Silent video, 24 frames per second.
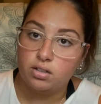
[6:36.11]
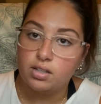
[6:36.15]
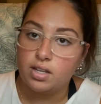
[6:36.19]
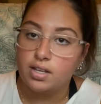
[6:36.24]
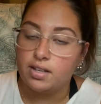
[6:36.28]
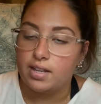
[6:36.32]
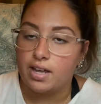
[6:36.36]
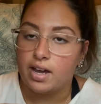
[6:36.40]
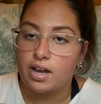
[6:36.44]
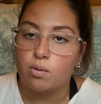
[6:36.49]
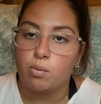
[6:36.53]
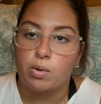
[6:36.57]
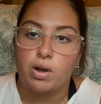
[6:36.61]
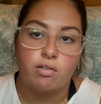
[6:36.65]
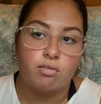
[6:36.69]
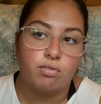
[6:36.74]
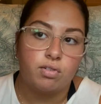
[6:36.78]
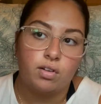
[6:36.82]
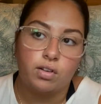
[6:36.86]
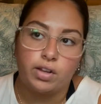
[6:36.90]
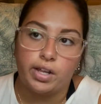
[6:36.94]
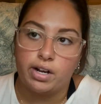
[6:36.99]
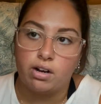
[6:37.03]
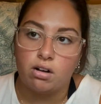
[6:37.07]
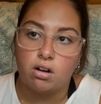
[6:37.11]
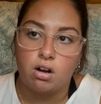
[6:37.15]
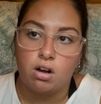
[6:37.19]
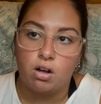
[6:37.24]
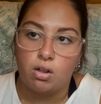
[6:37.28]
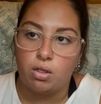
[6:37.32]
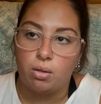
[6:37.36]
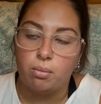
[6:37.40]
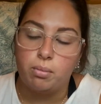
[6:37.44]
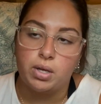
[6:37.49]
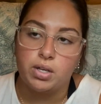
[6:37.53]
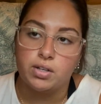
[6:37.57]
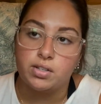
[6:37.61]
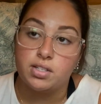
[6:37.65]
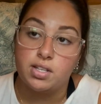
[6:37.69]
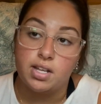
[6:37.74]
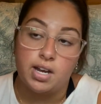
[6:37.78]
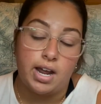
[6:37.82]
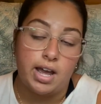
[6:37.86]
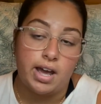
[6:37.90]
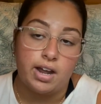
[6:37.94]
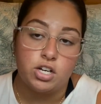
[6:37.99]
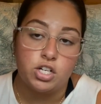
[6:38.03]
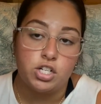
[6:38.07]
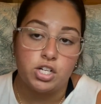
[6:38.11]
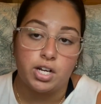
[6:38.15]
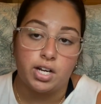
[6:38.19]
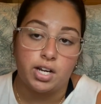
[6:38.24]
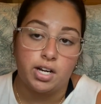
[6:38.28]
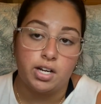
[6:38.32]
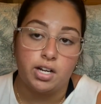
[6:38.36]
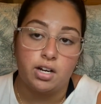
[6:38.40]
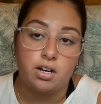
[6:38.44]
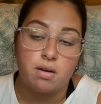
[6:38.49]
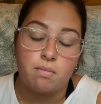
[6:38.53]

and that went for, like, all the meals that had chicken in